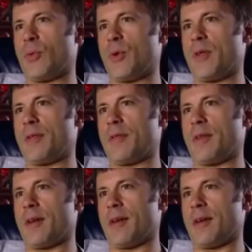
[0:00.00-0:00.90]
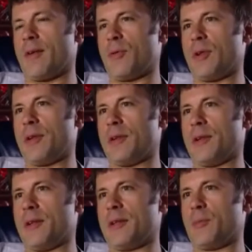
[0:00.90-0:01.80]
with the
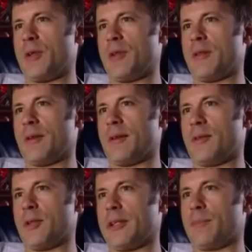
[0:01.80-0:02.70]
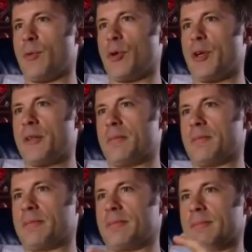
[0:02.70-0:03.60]
little boy
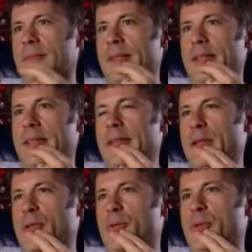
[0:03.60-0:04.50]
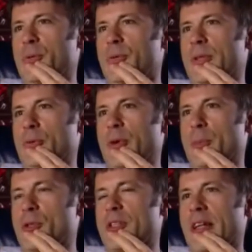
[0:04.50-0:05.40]
who
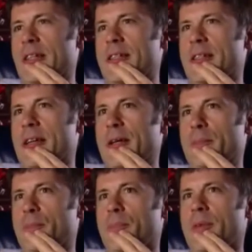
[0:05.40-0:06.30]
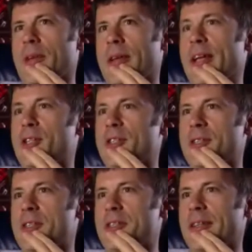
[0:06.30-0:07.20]
represents
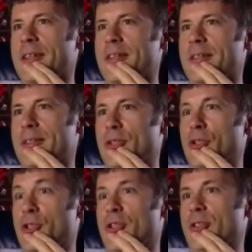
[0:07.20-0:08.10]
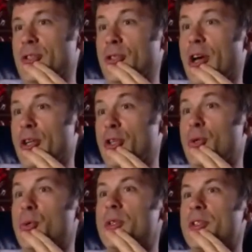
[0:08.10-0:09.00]
innocence and a
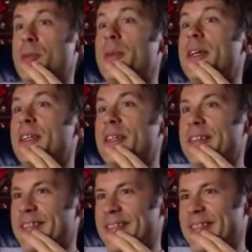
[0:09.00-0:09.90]
dude to be.